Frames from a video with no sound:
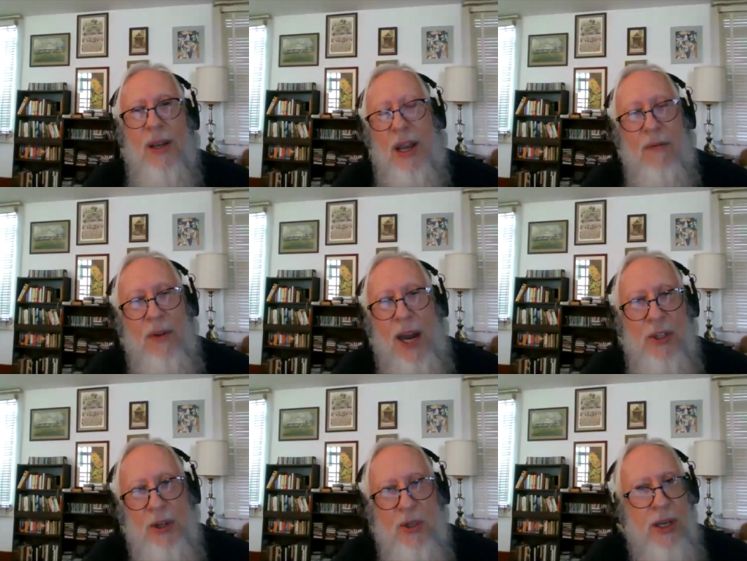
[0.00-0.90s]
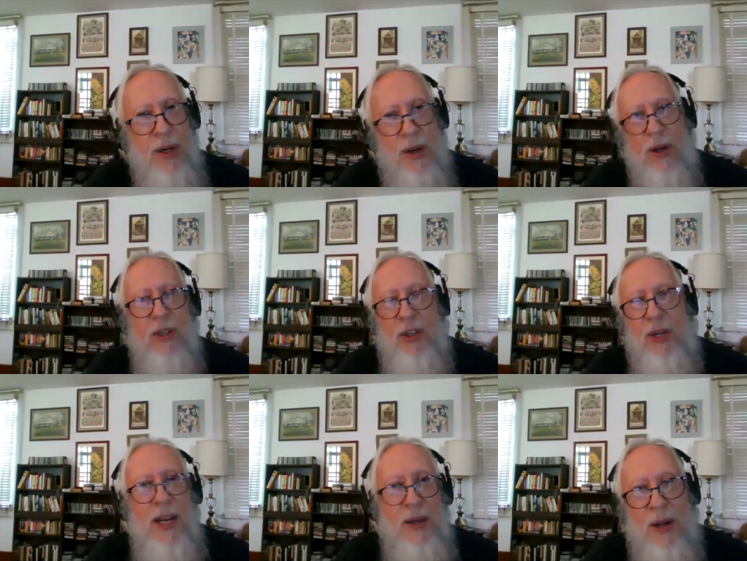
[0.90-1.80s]
advisor said look
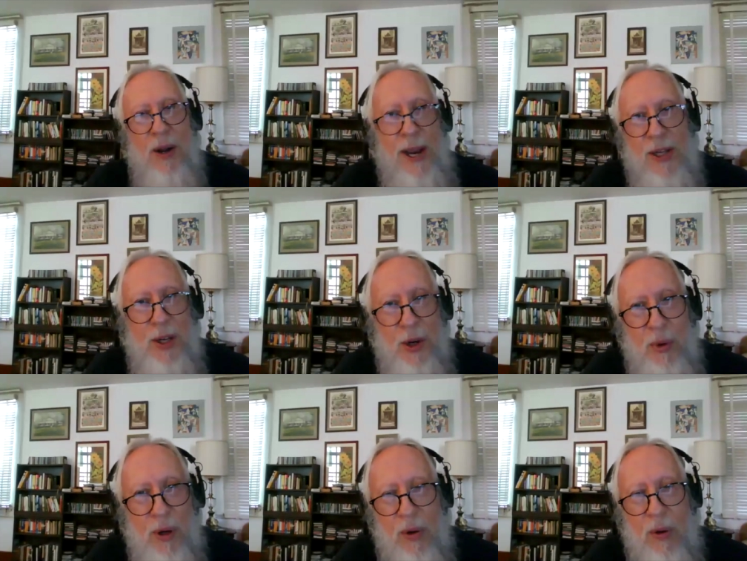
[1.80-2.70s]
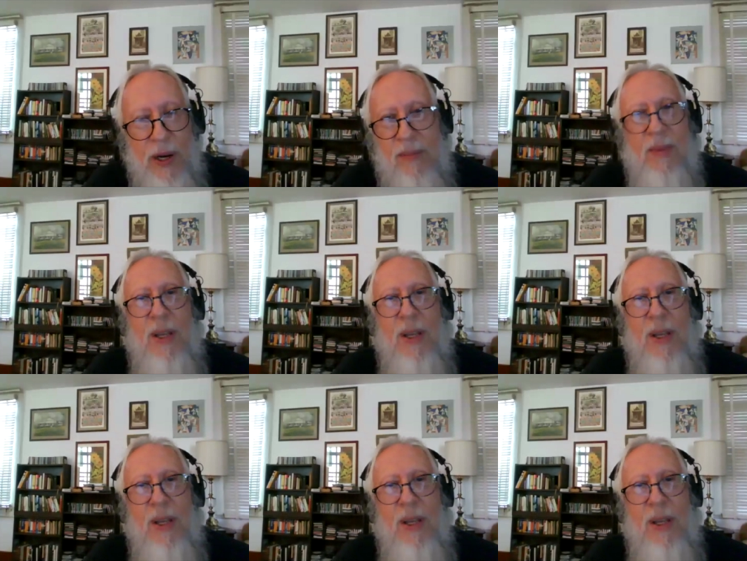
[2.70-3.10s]
stay in the classical program